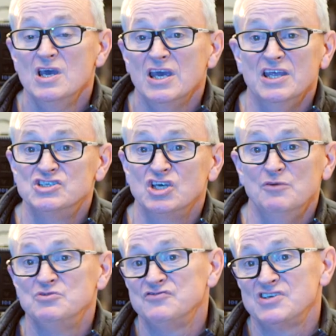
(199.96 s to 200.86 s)
in
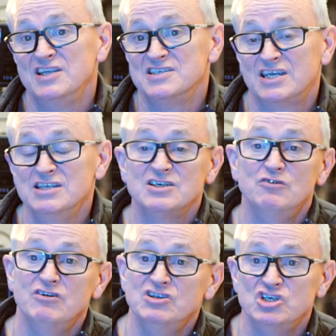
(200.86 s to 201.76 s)
terms of, say, the skin tone
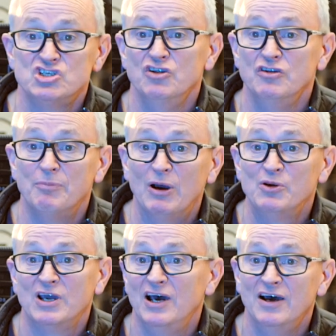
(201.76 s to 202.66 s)
rendition, the
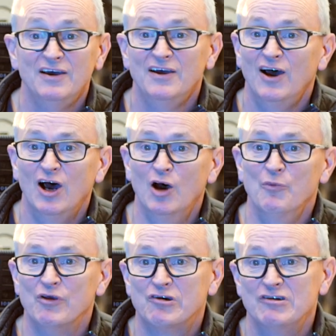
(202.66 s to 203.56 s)
bokeh,
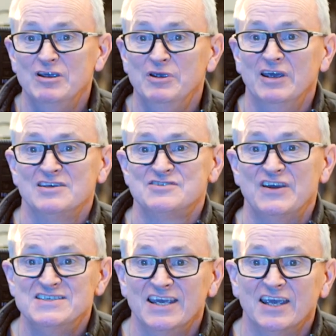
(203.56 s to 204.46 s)
the creamy
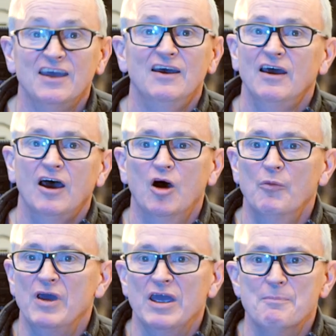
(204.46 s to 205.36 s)
aesthetic,
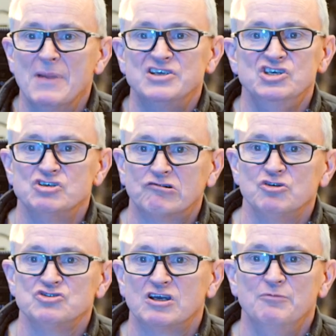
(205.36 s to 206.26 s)
it matches
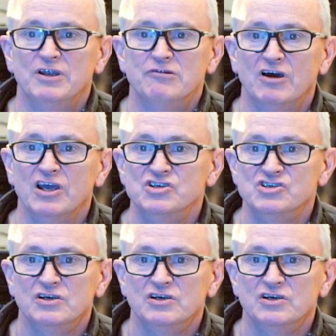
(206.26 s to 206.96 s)
across the complete range.